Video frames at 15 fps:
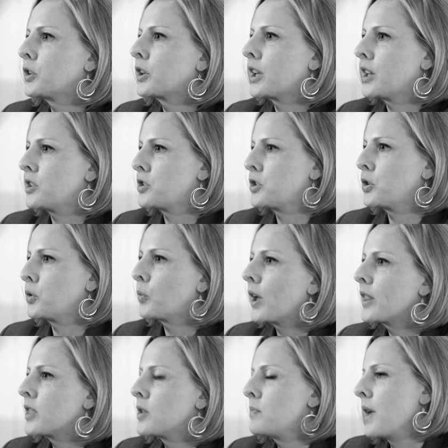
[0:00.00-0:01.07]
look into
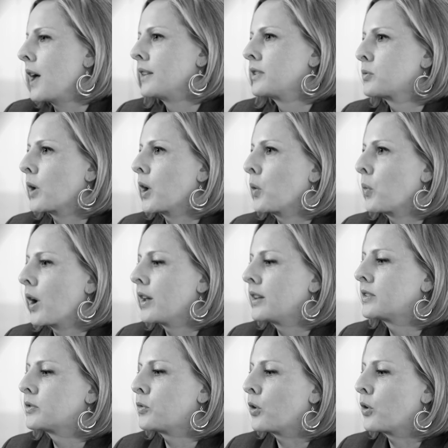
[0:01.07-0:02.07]
what the best way was